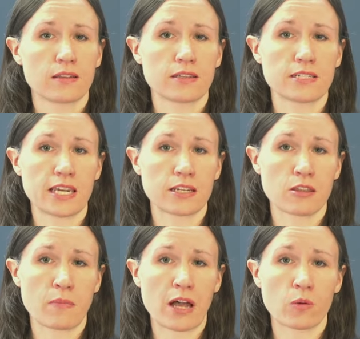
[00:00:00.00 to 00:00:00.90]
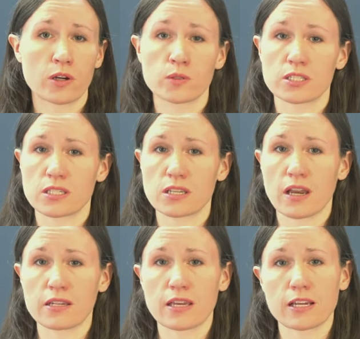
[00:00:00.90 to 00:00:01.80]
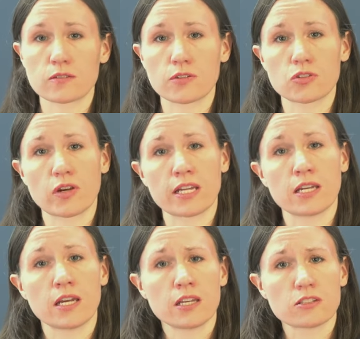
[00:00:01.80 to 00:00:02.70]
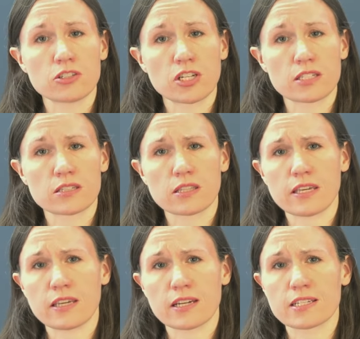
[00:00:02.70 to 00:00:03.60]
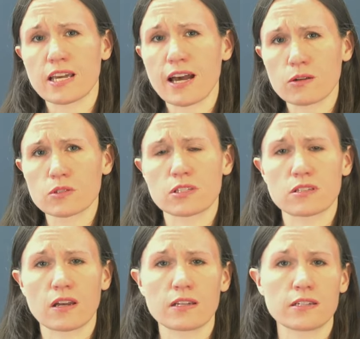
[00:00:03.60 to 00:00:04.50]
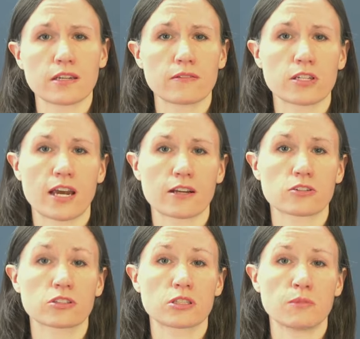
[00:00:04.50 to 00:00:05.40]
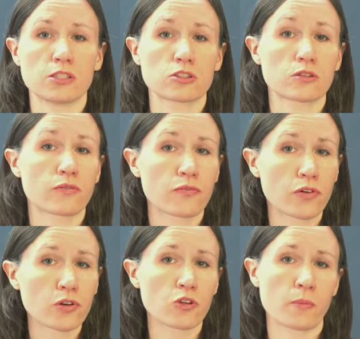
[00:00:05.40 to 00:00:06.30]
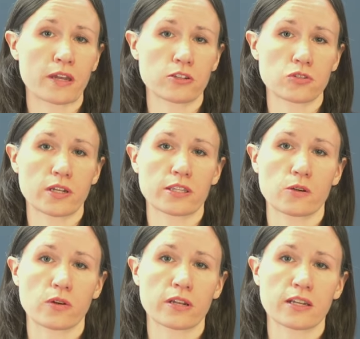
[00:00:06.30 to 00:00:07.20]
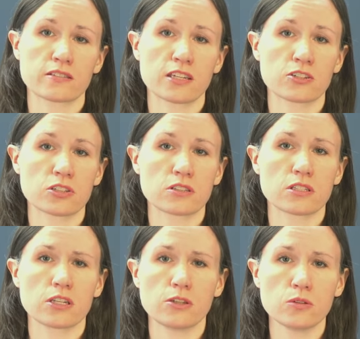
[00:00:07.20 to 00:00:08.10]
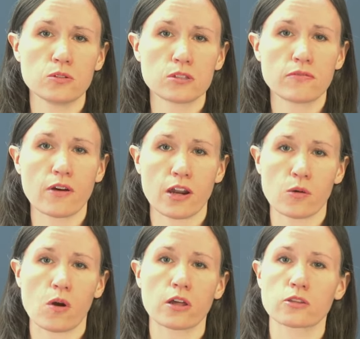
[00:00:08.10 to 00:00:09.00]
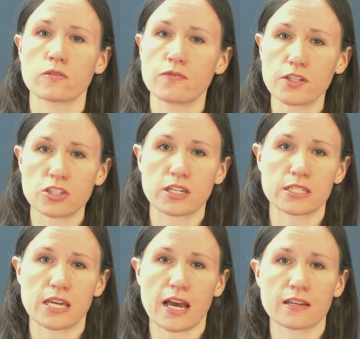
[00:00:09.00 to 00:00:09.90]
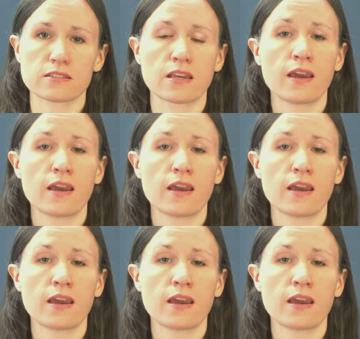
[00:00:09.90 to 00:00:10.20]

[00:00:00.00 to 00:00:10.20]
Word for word: The data the malware was designed to exfiltrate suggests the attack was designed to give attackers the means to further penetrate the organizations that use the firewall through phishing attacks